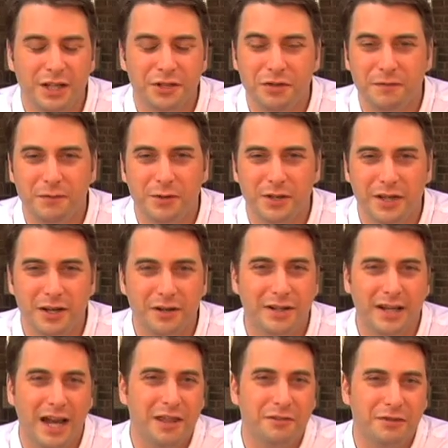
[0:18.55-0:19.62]
country for a year
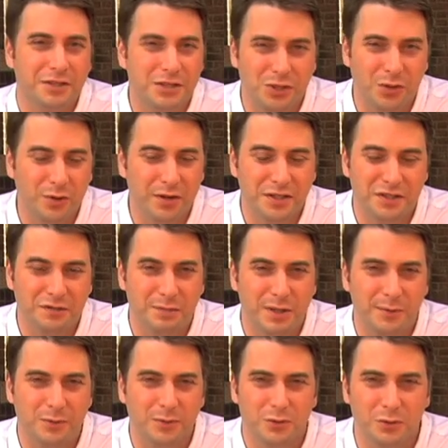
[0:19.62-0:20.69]
gathering stories of
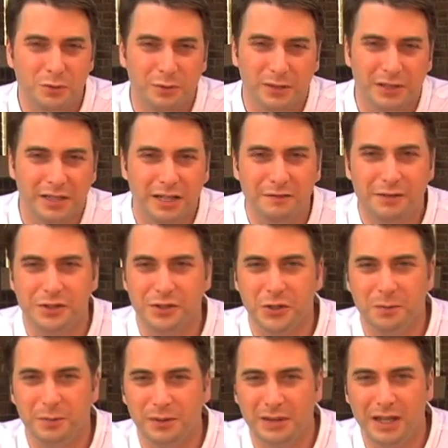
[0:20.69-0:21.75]
people who believe and
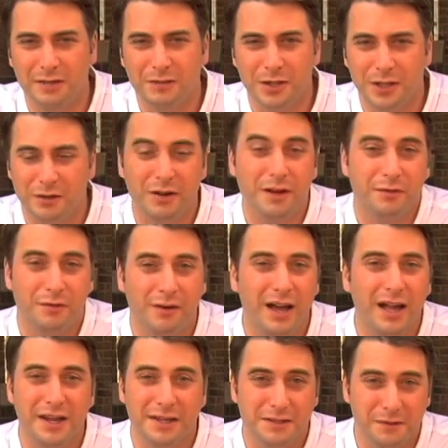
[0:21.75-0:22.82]
don't believe and the great
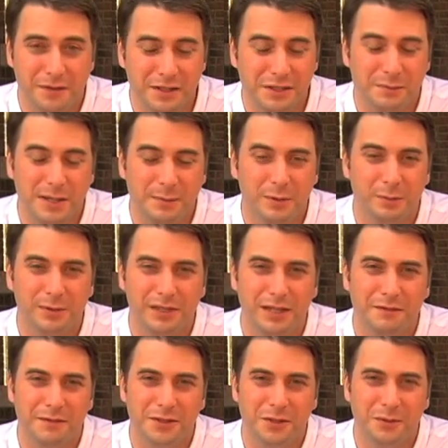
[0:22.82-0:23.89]
varieties of things people
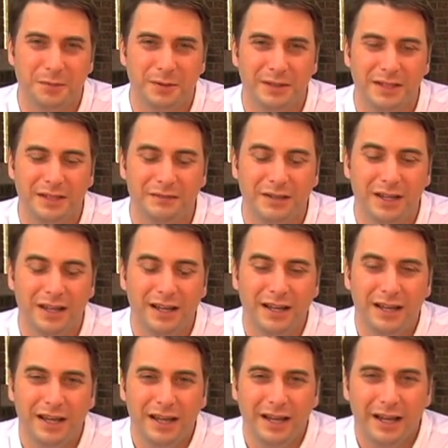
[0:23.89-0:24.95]
believe and don't believe.
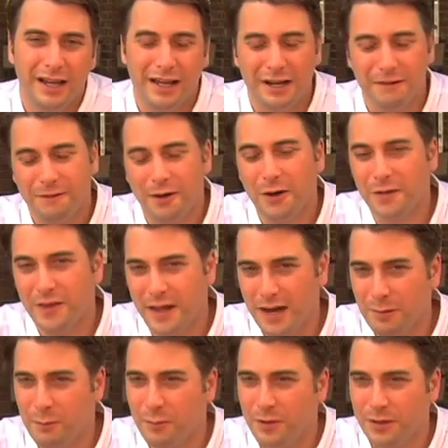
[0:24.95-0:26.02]
And I followed that up